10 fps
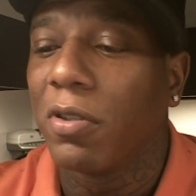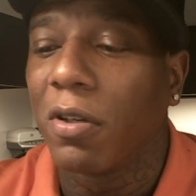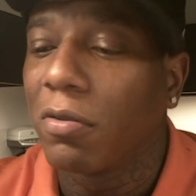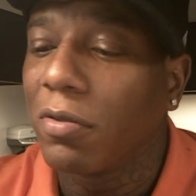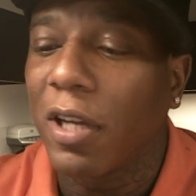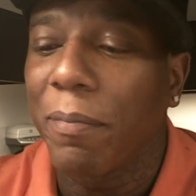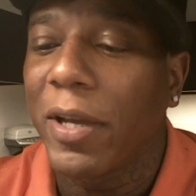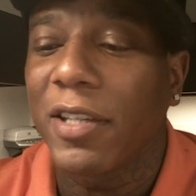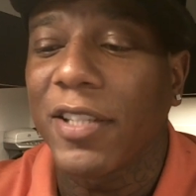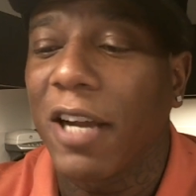you got to
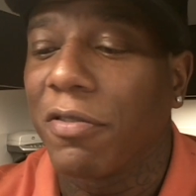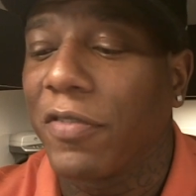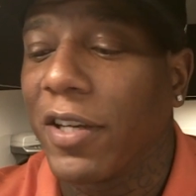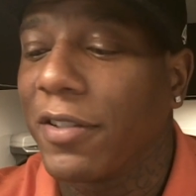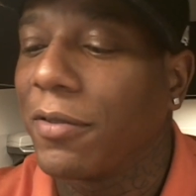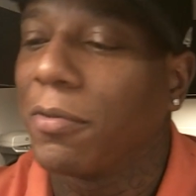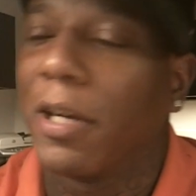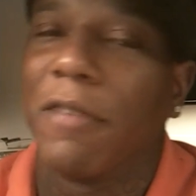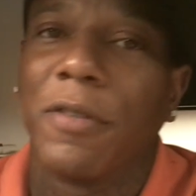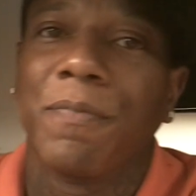make a sacrifice.
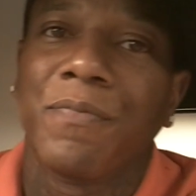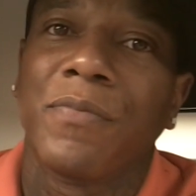Whatever.